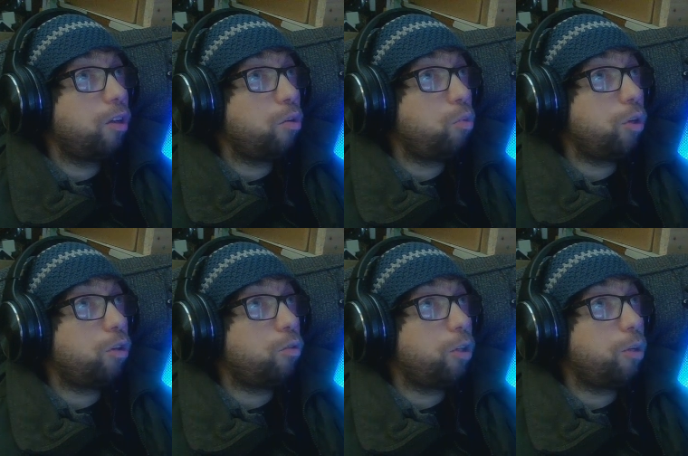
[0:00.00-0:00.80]

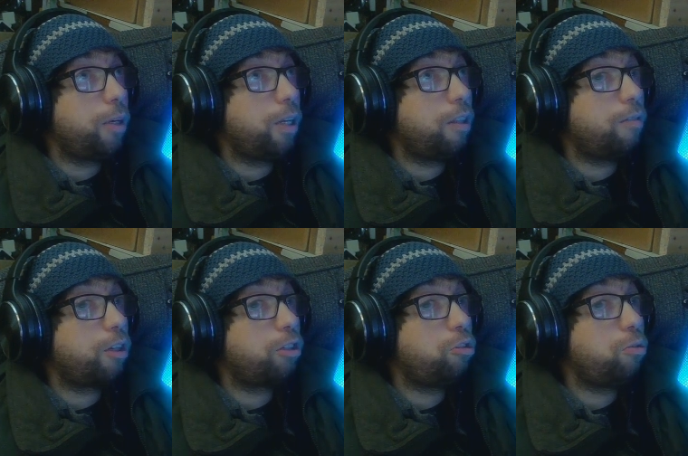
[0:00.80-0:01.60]
Will would have been in the
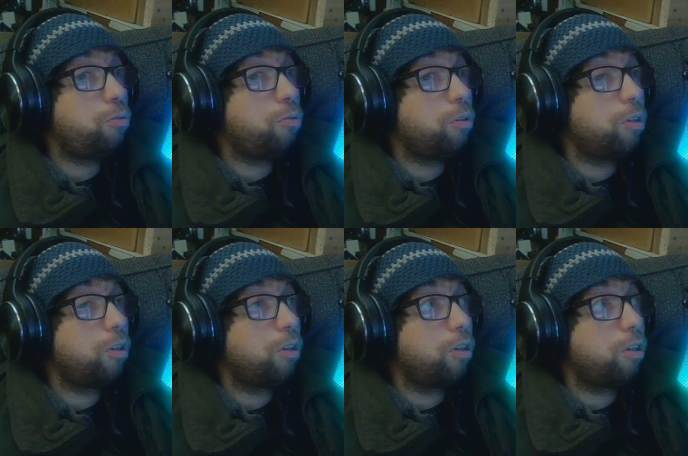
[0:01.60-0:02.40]
first two
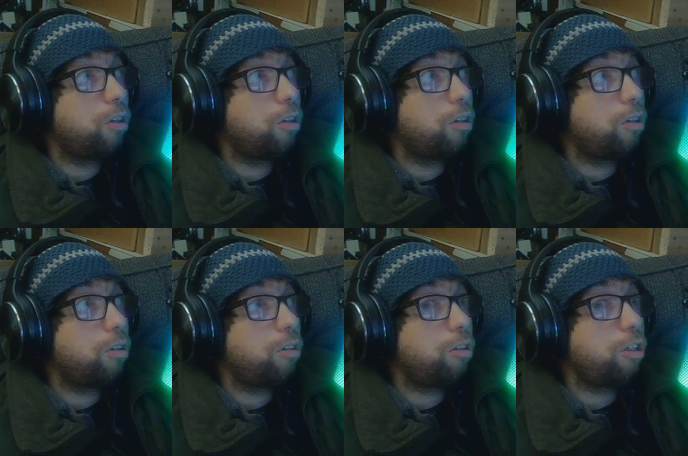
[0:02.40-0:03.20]

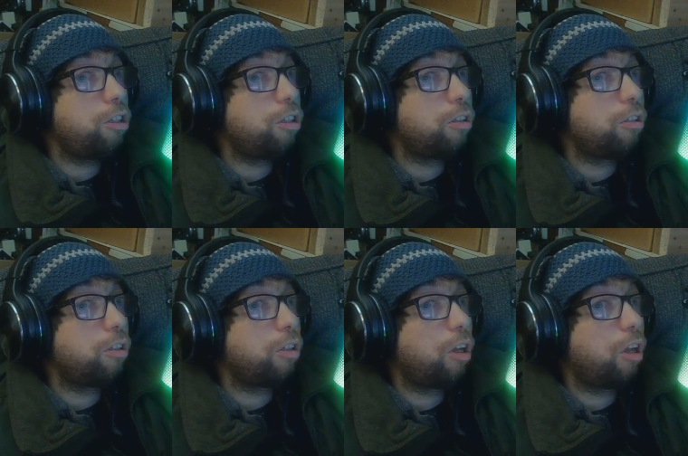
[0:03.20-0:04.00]
seasons.
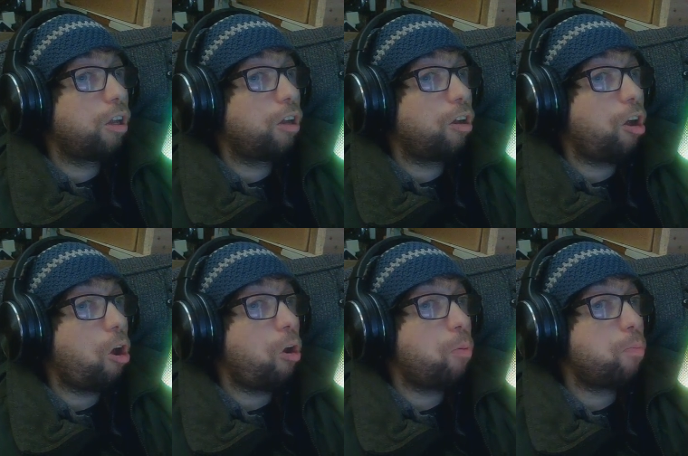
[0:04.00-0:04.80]

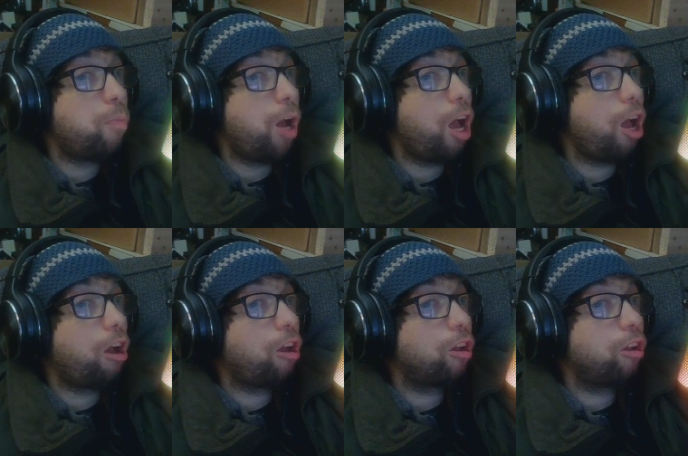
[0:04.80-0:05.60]
Oh
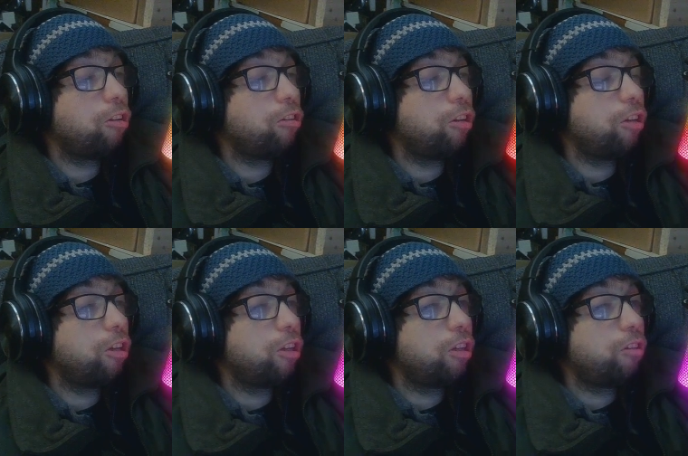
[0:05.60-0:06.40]
my,
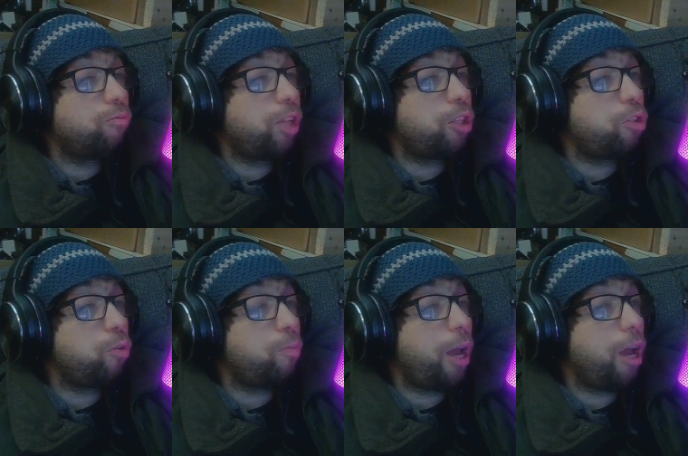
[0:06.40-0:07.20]
that's
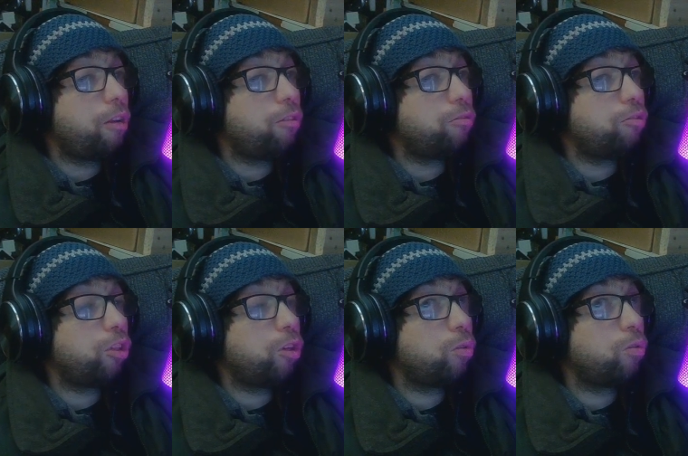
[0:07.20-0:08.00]
too bad. And
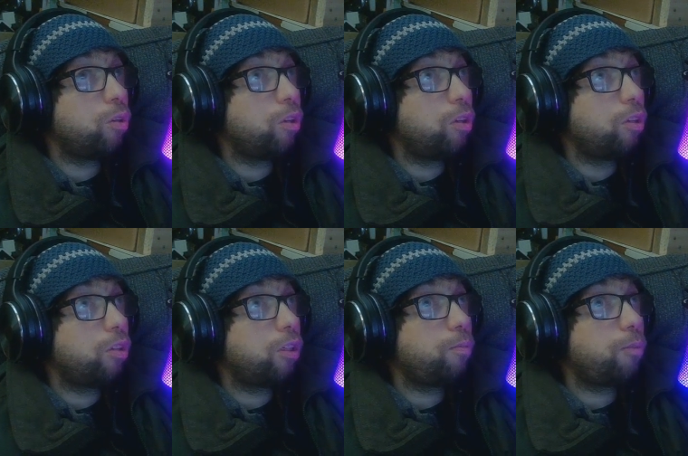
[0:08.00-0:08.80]
so,
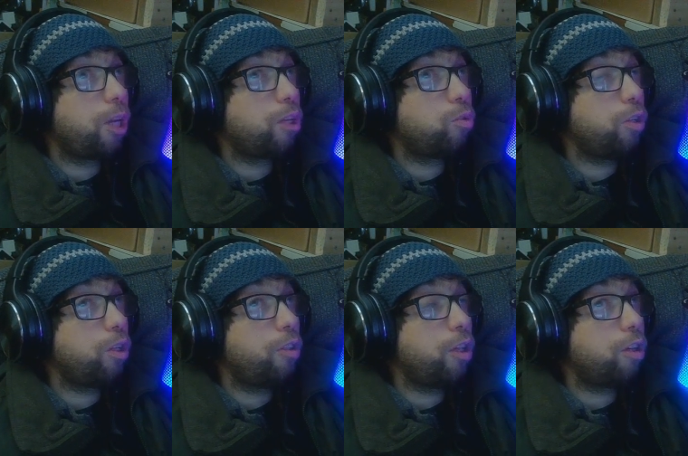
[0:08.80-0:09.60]
sometimes when you
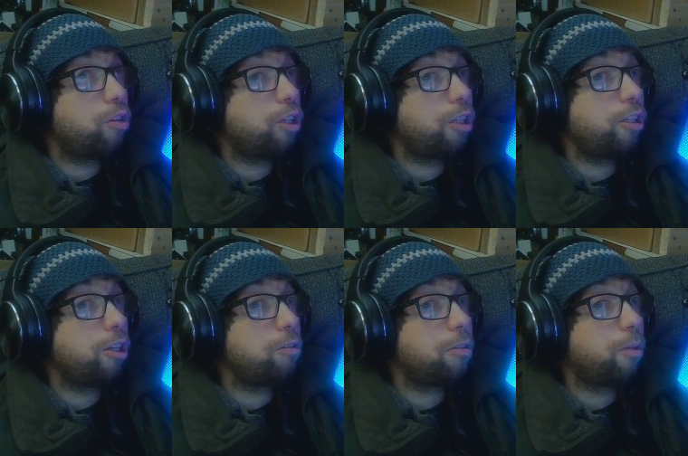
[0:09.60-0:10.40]
think you're just
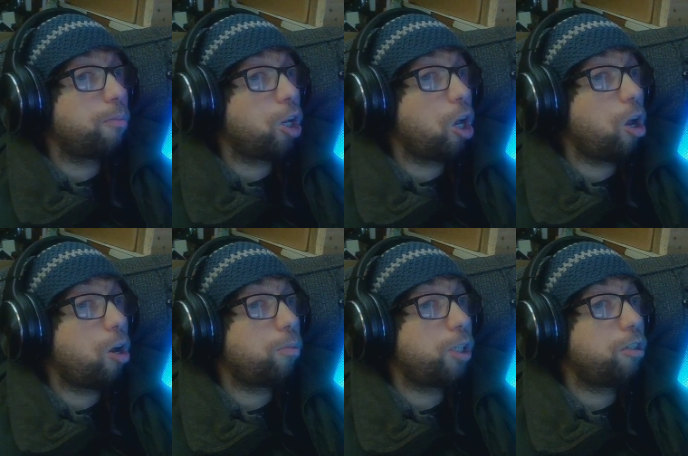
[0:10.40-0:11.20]
saying something
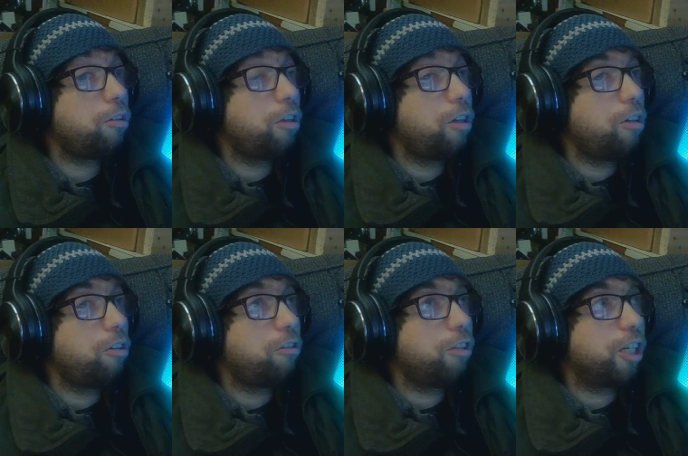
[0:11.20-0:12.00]
harmless,
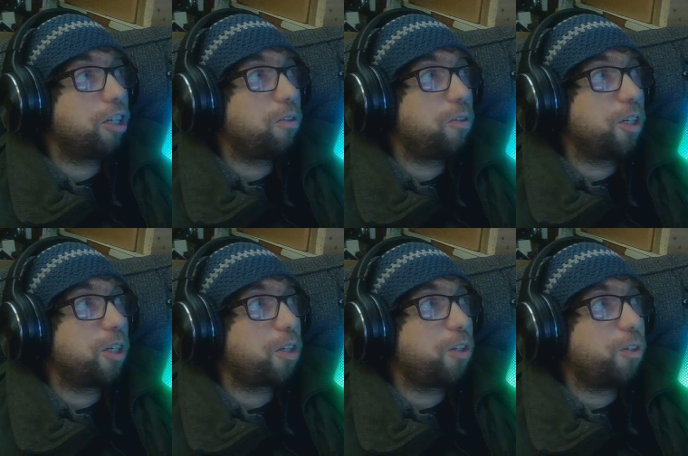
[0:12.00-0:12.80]
like when
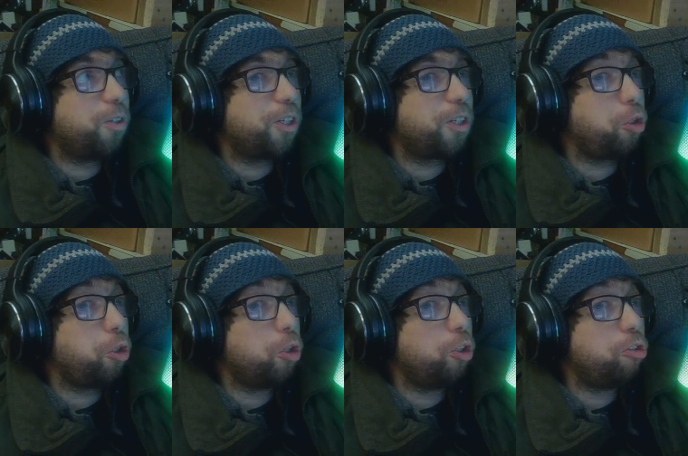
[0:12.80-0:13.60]
I called a
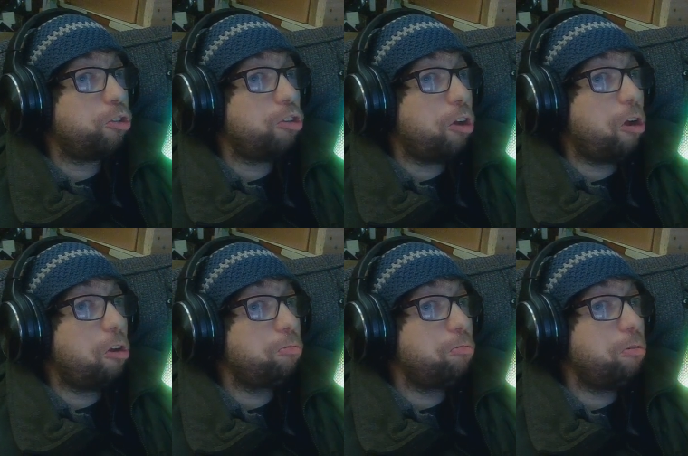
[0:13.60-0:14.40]
girl a dog